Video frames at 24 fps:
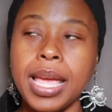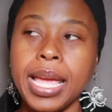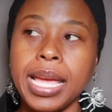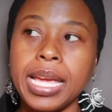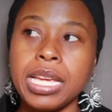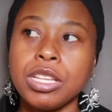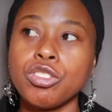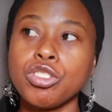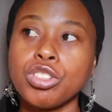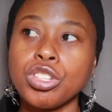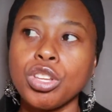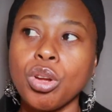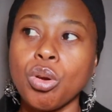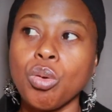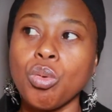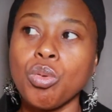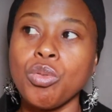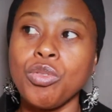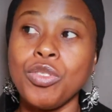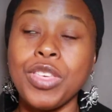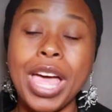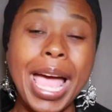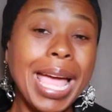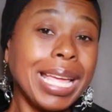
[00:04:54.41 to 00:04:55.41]
And
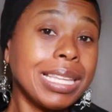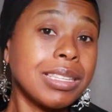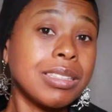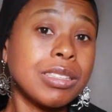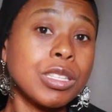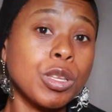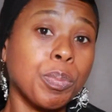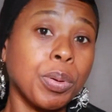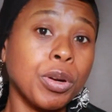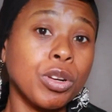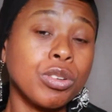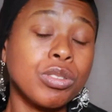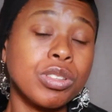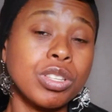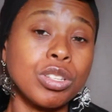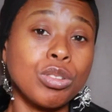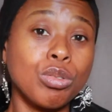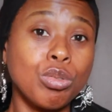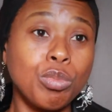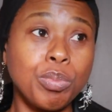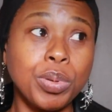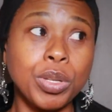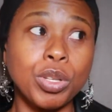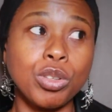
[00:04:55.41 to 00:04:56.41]
so that's the
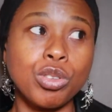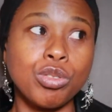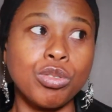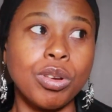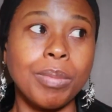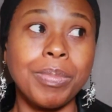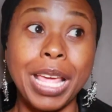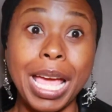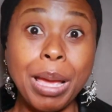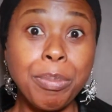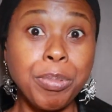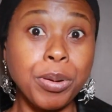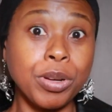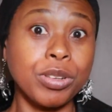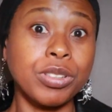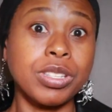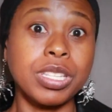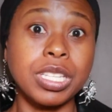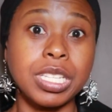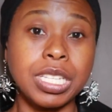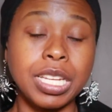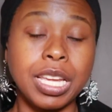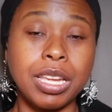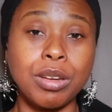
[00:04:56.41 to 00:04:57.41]
person who builds you up. That
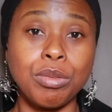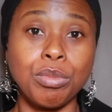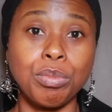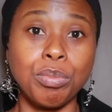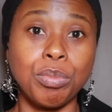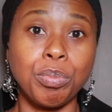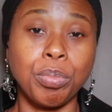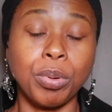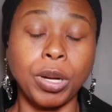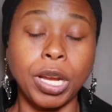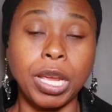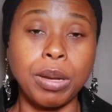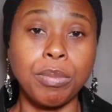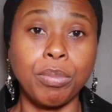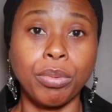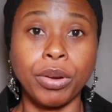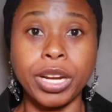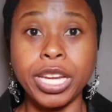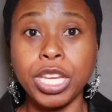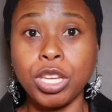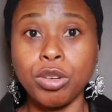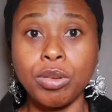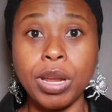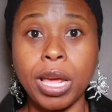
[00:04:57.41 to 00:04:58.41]
person can can
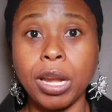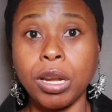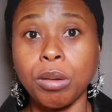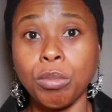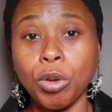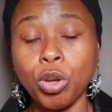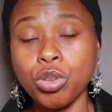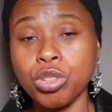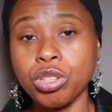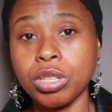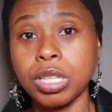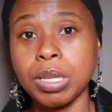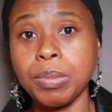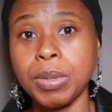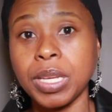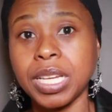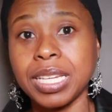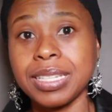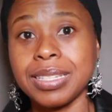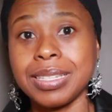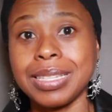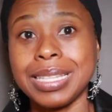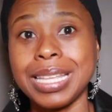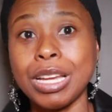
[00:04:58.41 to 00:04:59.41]
break you down emotionally
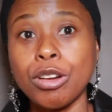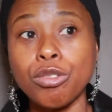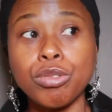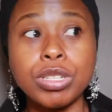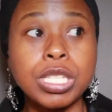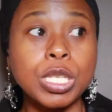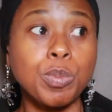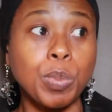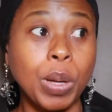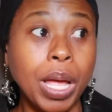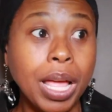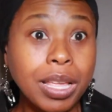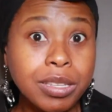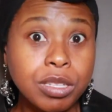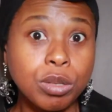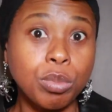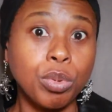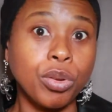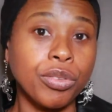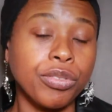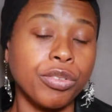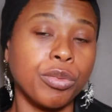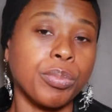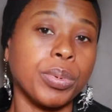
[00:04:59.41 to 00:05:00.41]
because they're
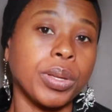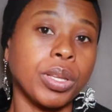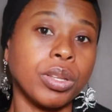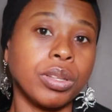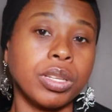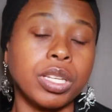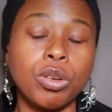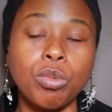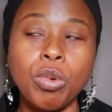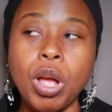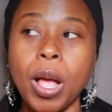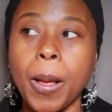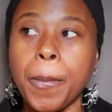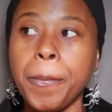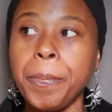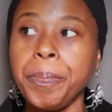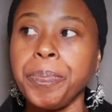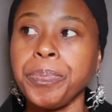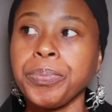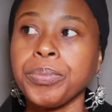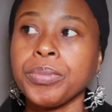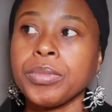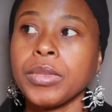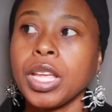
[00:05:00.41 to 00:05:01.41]
responsible for building you up.